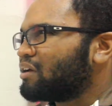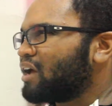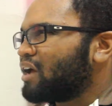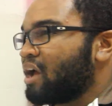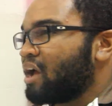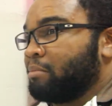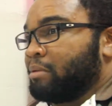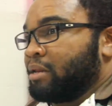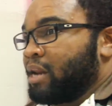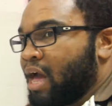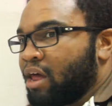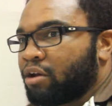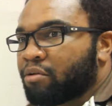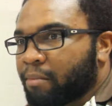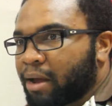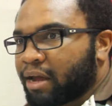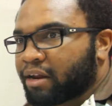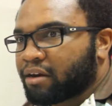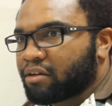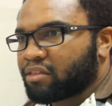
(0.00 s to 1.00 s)
I mean, I don't
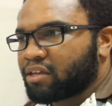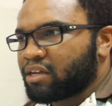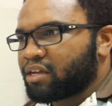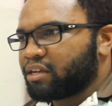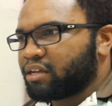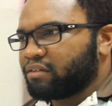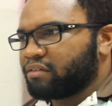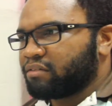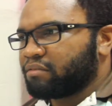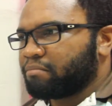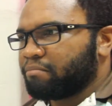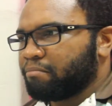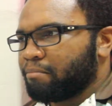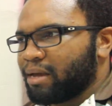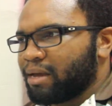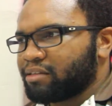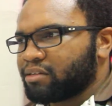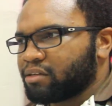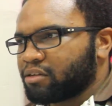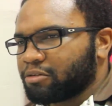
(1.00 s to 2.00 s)
mind. I think it's
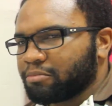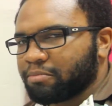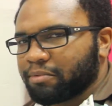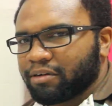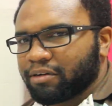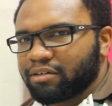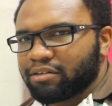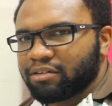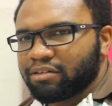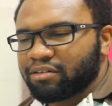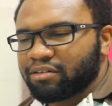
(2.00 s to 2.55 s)
metal, but